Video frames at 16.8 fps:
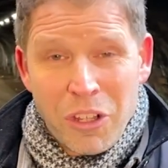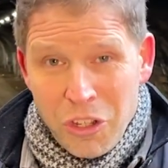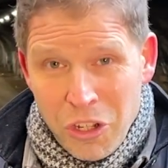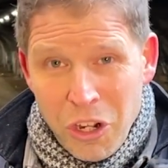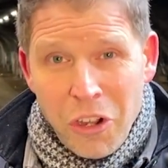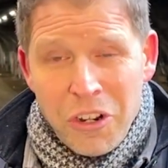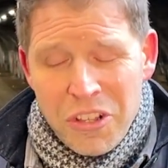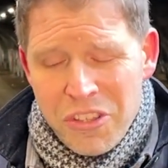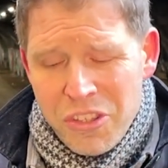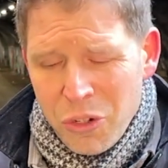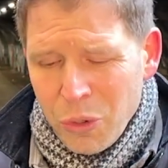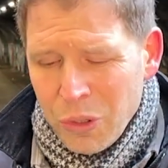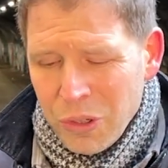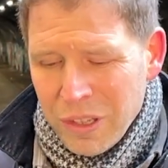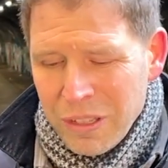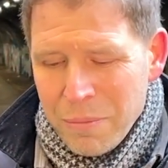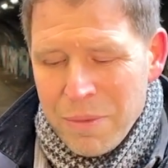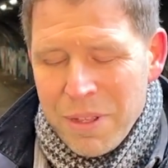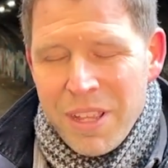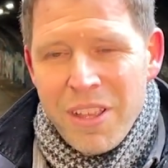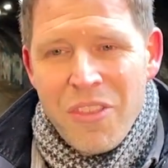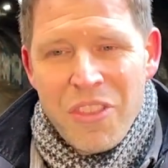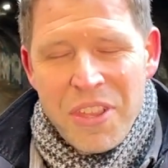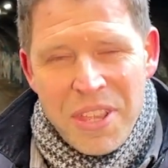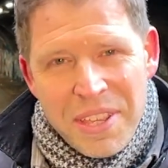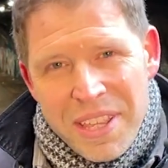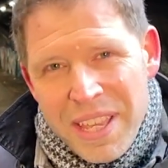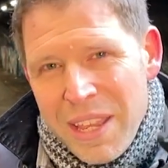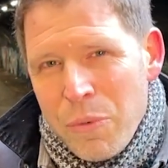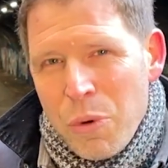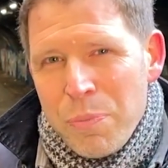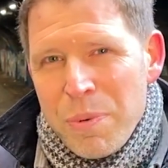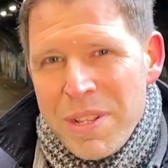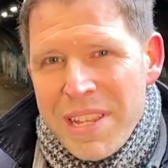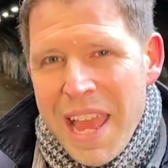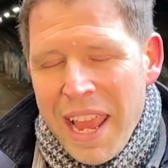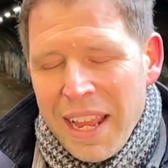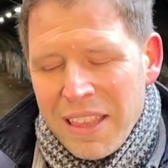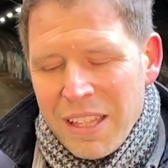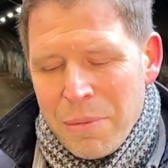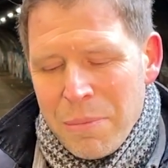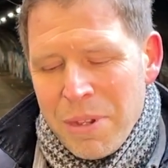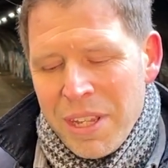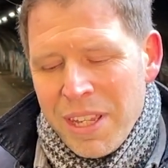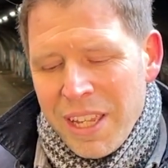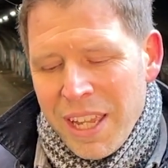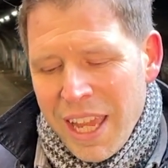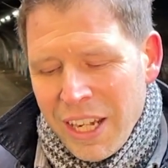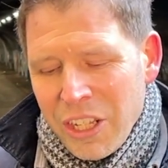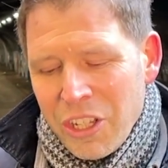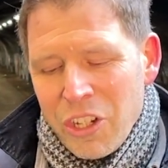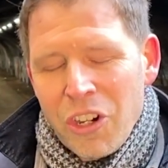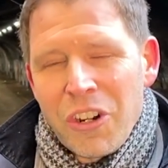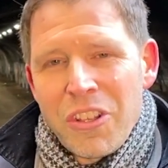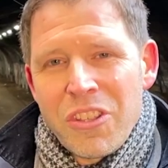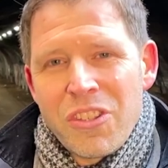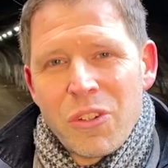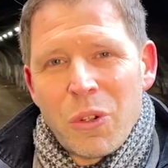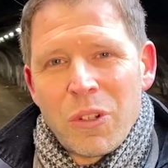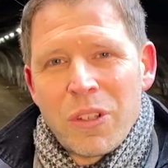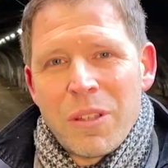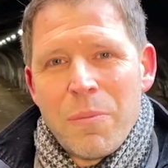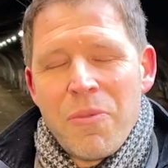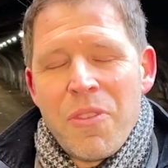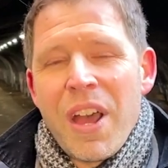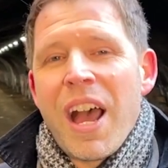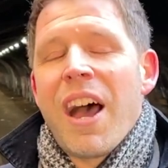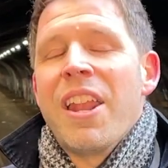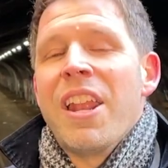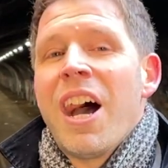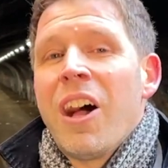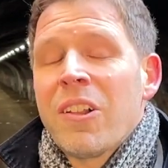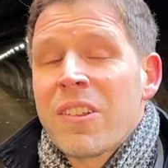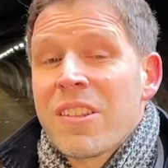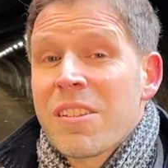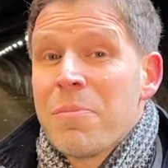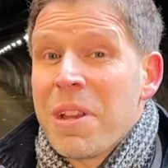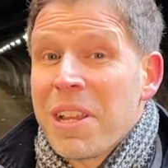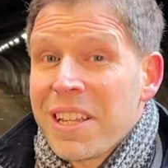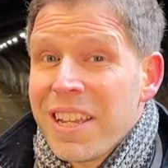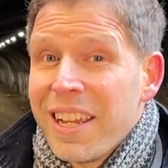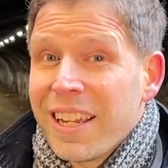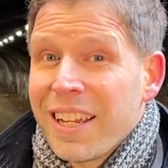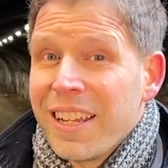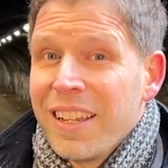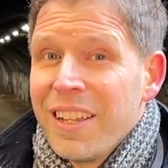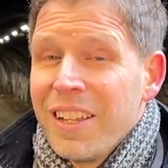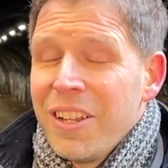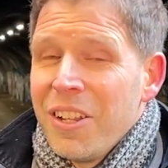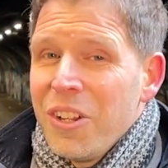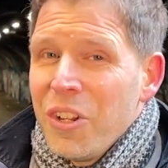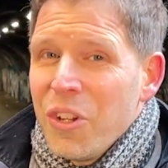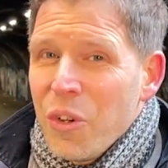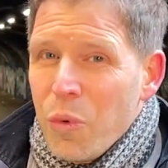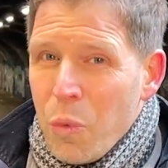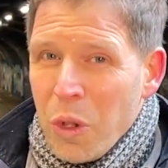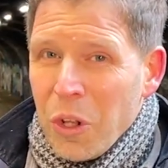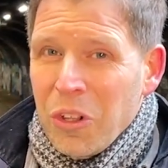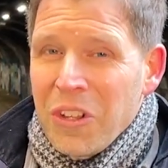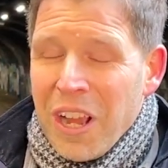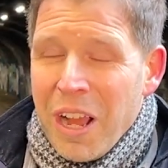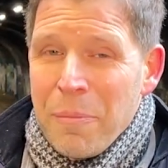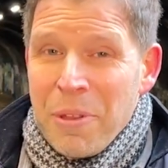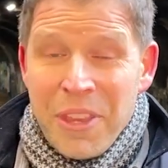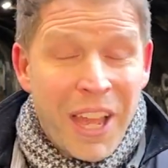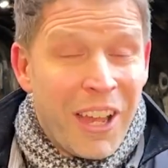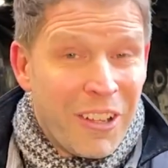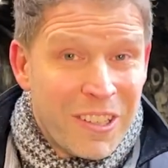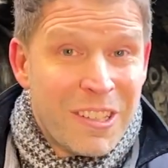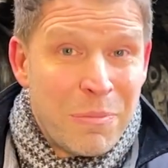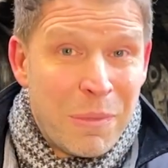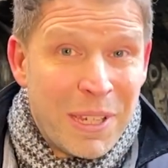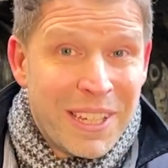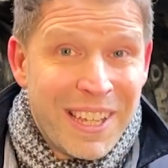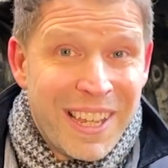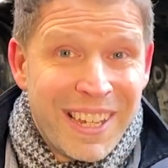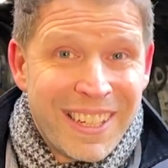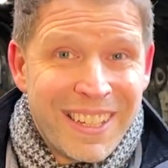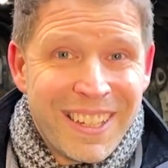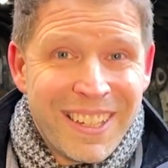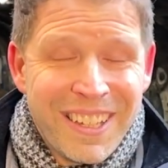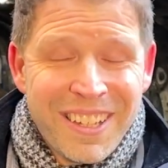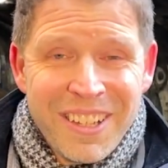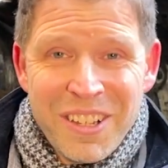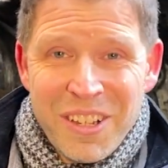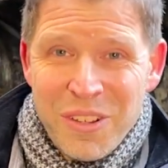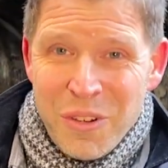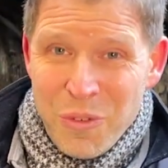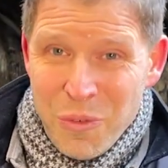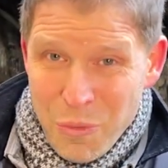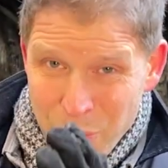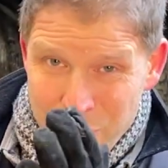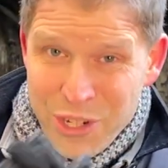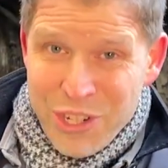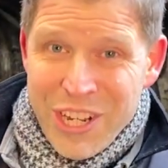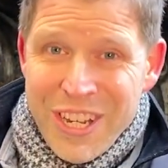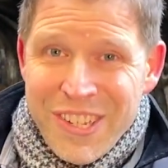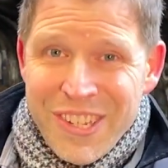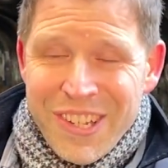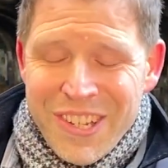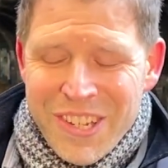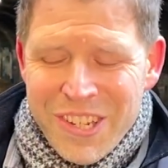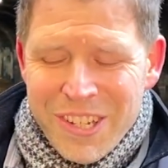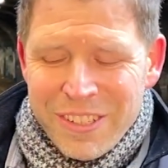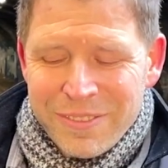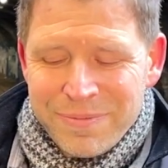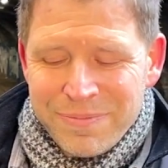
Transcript: God had told them that he would protect them, and God had told them that an ultimate king will come, and that ultimate king was Jesus.